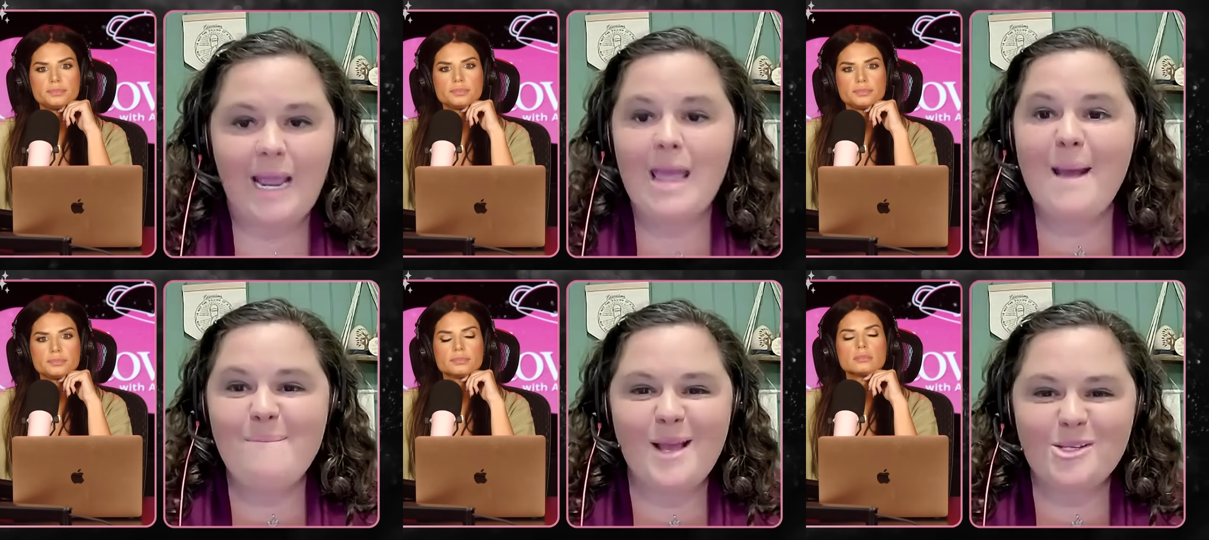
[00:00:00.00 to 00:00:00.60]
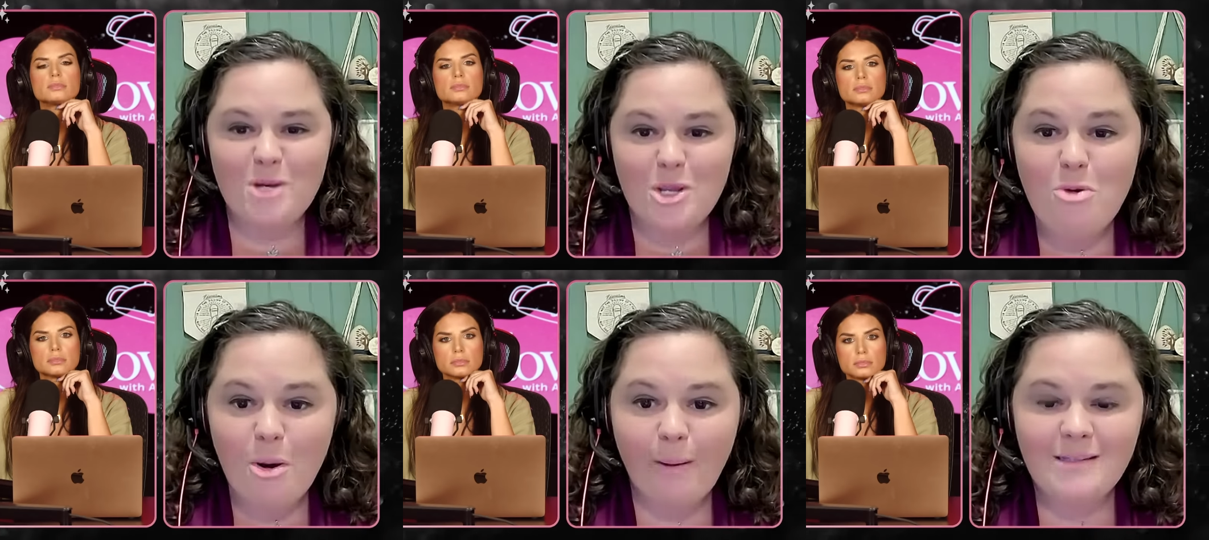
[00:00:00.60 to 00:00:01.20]
Speaker 1: Because when you
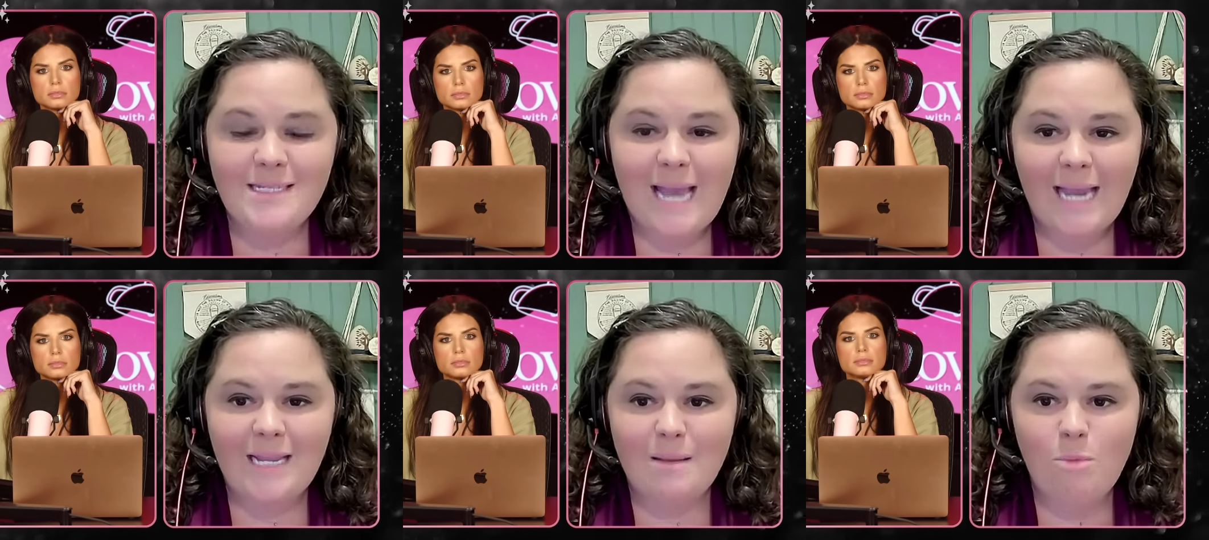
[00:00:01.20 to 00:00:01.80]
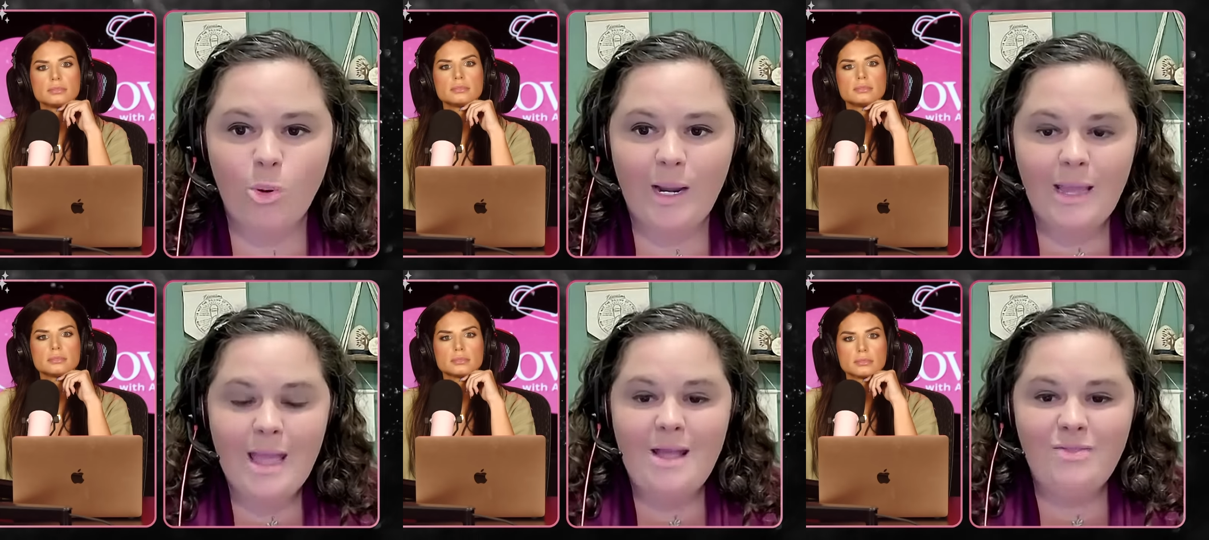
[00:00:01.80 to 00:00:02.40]
go outside in the morning,
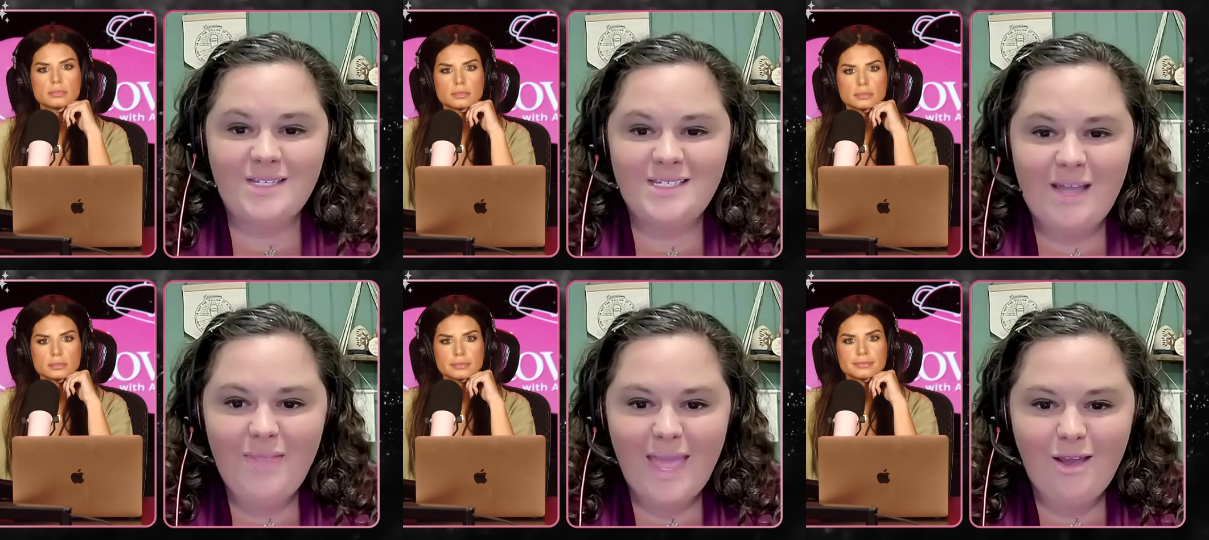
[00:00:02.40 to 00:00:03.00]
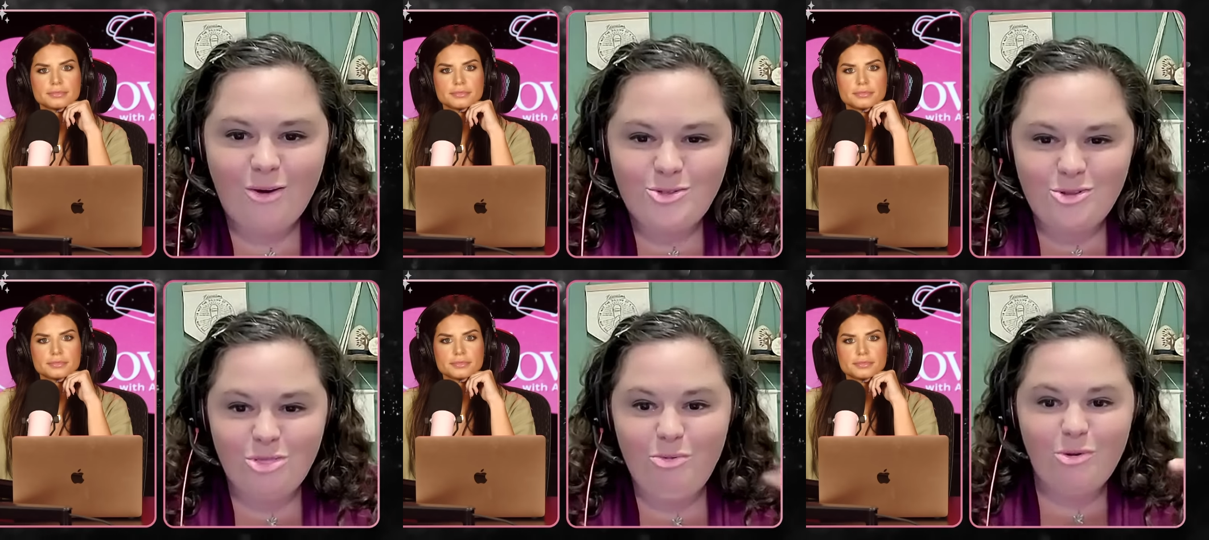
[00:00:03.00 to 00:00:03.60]
the sunlight goes
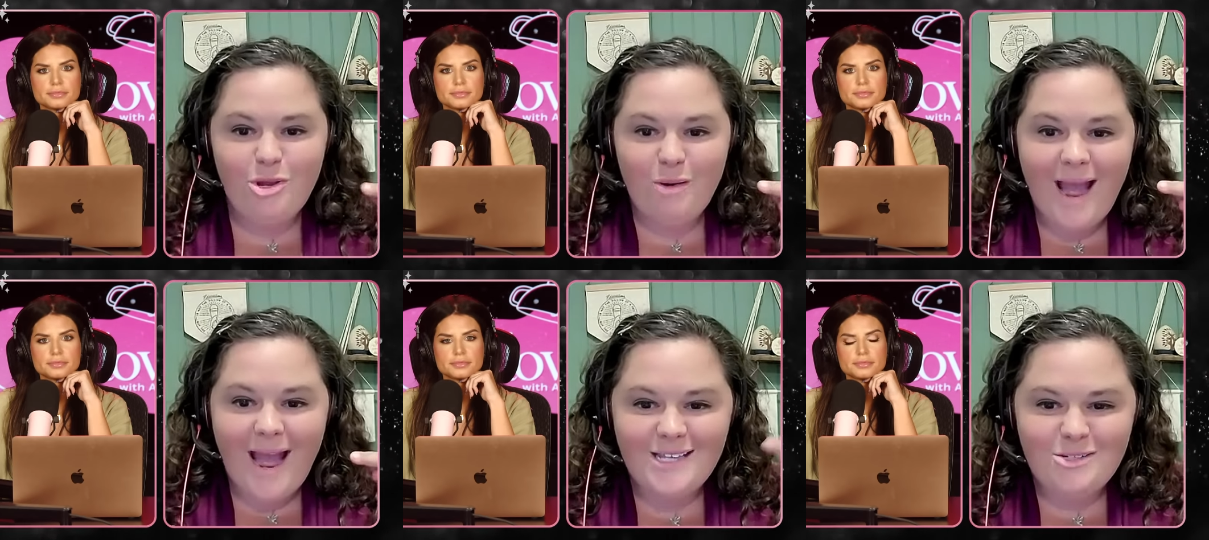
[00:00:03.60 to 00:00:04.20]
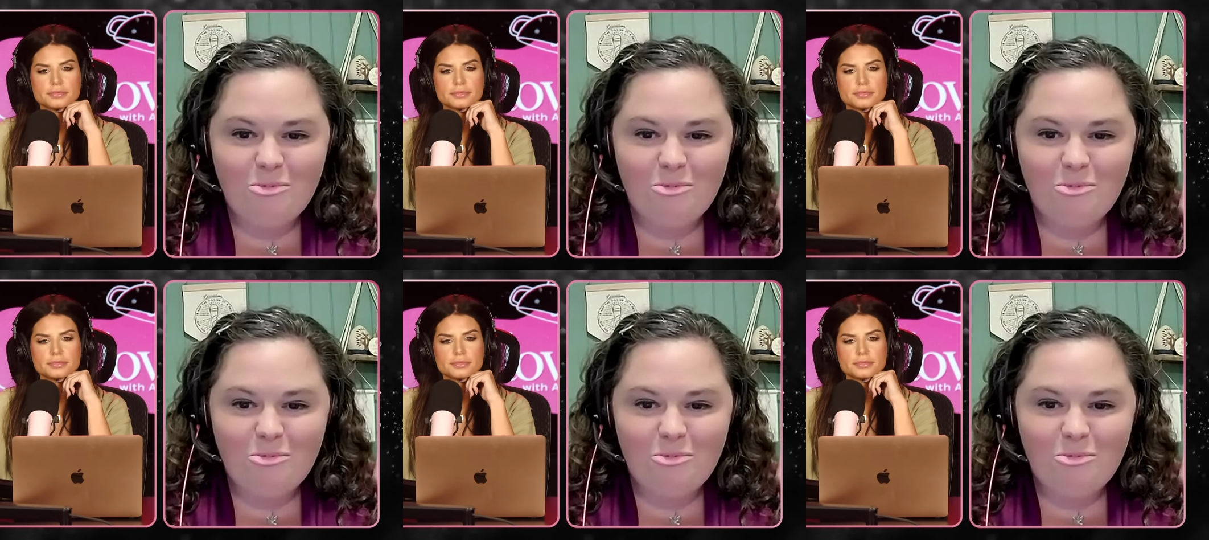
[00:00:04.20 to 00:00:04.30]
through your eyes,